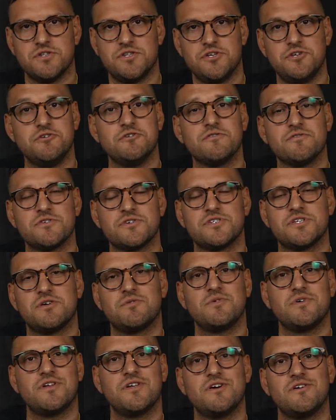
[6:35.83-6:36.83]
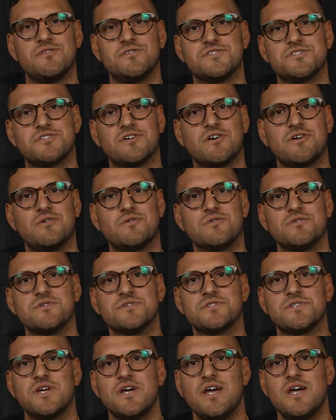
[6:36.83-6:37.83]
the universe that we know in Star
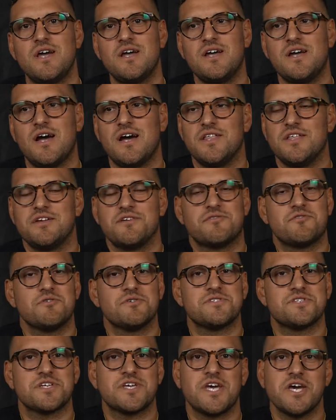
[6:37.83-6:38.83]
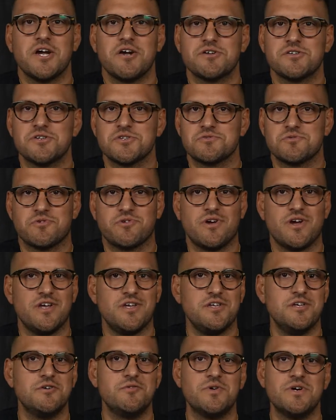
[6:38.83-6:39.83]
Wars. Uh, then, of course, the characters were
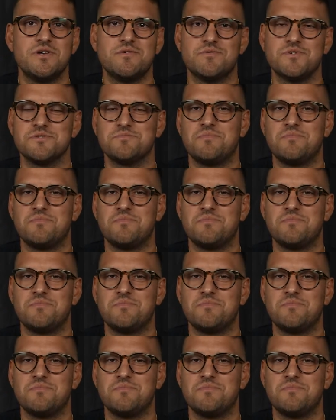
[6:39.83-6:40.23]
great. Ewan was